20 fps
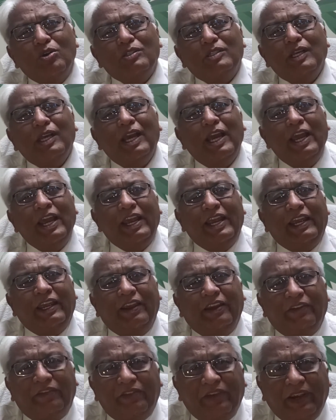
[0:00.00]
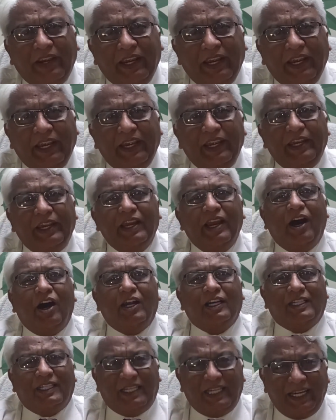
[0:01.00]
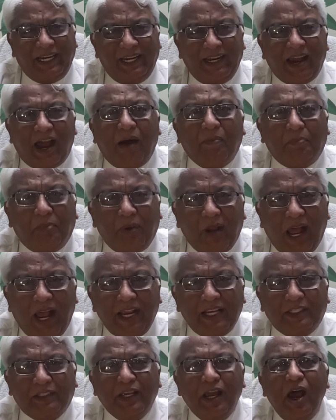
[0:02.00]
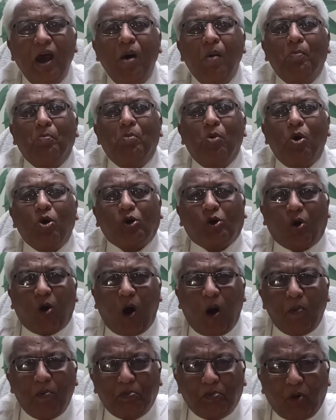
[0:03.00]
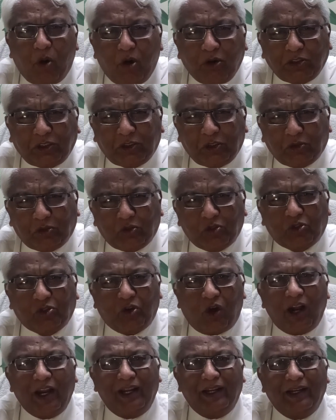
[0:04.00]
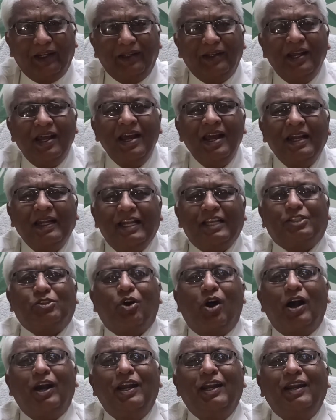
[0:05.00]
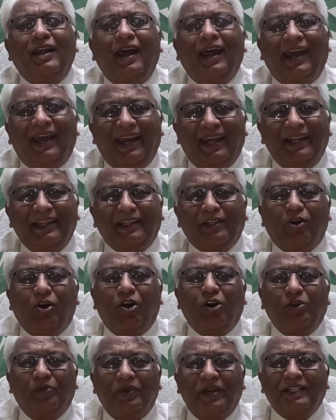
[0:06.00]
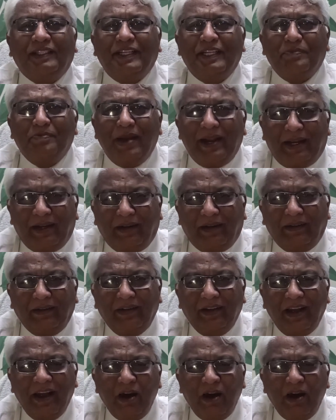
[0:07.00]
knows if he or she applies more compost to soil, the soil health always is better.